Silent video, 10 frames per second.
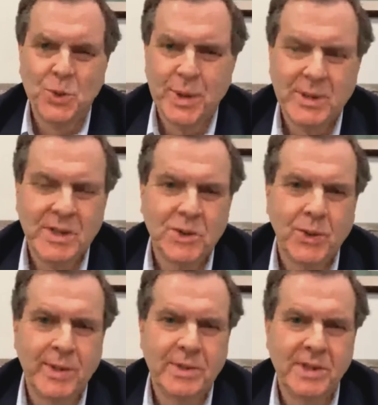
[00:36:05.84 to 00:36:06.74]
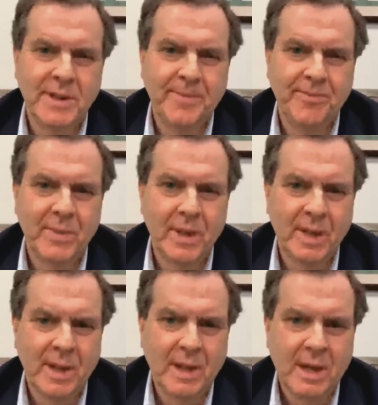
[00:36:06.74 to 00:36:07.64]
in 2020,
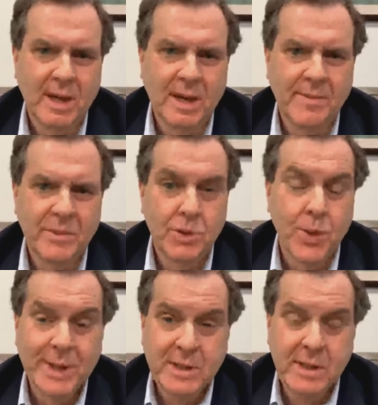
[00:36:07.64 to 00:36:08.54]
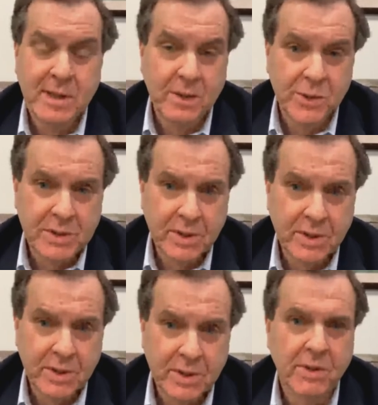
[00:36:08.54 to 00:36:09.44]
20 years
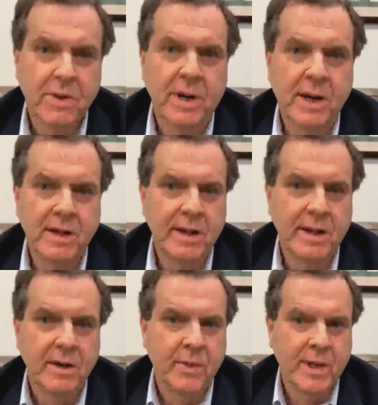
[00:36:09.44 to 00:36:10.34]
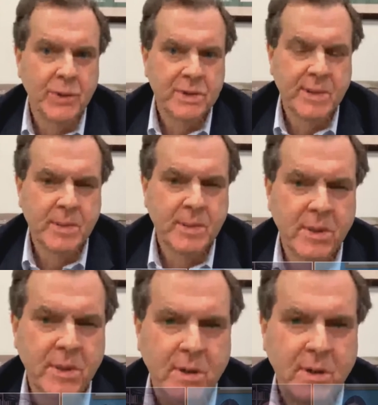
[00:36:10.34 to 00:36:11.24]
ago, I led a graduate
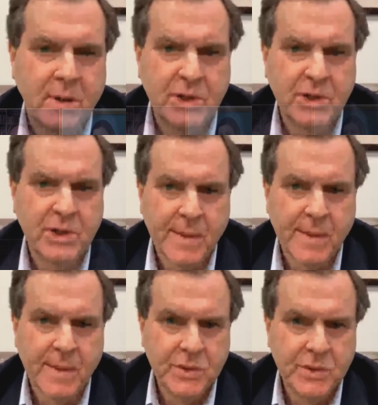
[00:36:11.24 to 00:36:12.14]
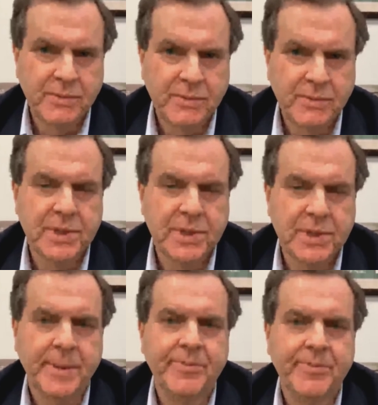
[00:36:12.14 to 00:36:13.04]
seminar at Johns Hopkins
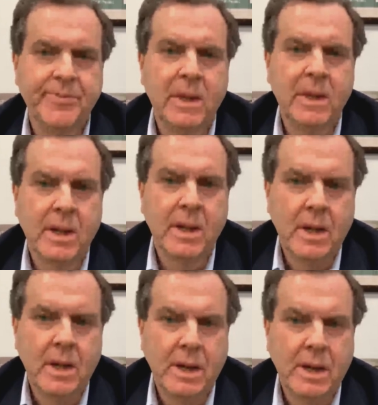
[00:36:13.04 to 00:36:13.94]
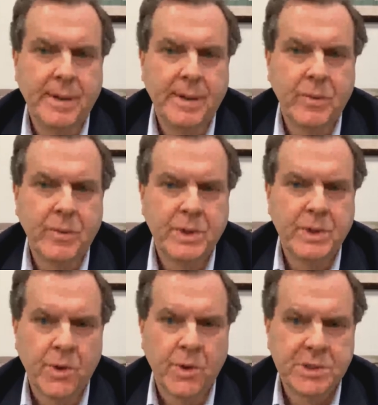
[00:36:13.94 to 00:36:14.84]
University, which
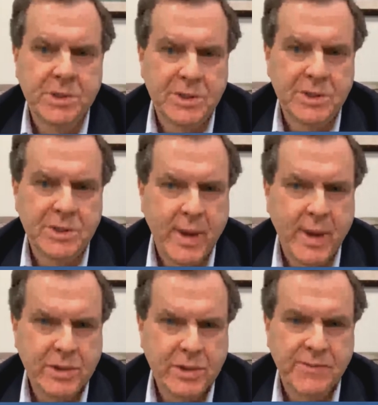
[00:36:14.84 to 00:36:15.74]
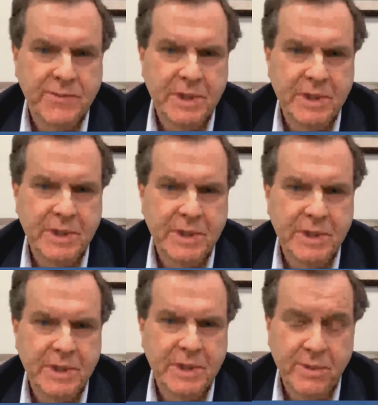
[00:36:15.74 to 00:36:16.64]
focused on strategies for dealing
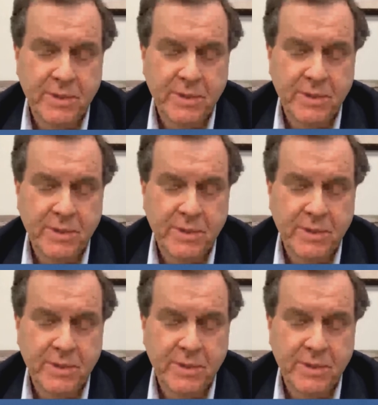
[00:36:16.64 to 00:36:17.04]
with hate,